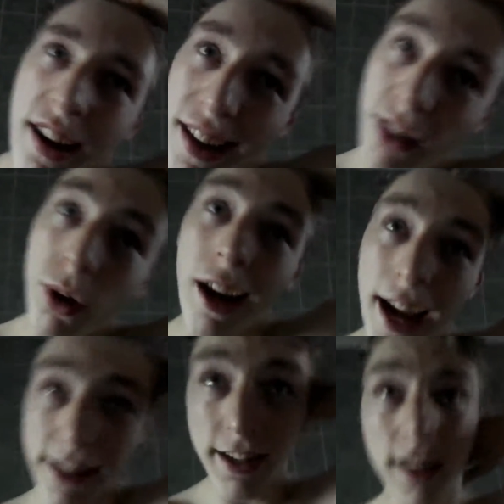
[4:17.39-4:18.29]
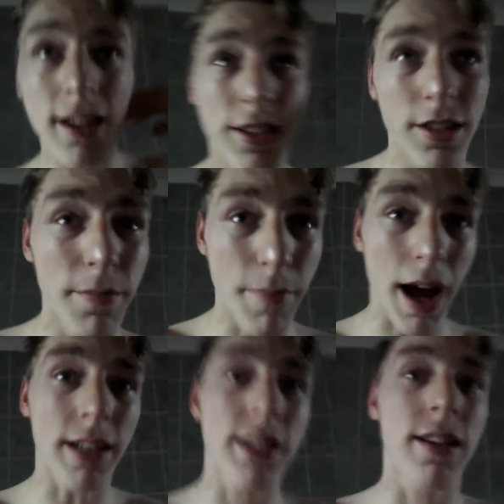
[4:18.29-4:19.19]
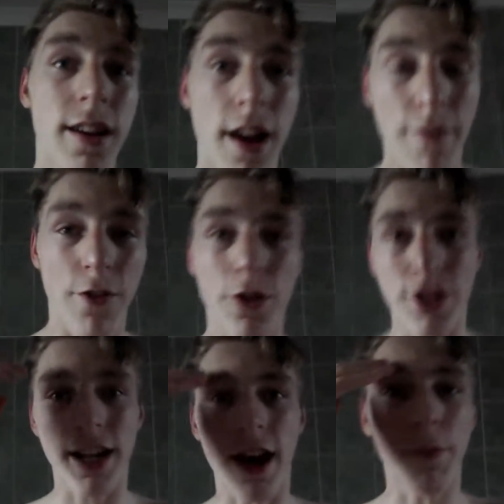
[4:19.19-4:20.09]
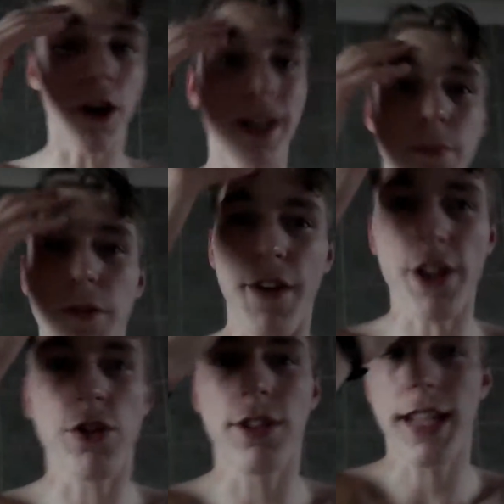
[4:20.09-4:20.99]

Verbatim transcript: It's what Casey does, but unfortunately I'm not as professional as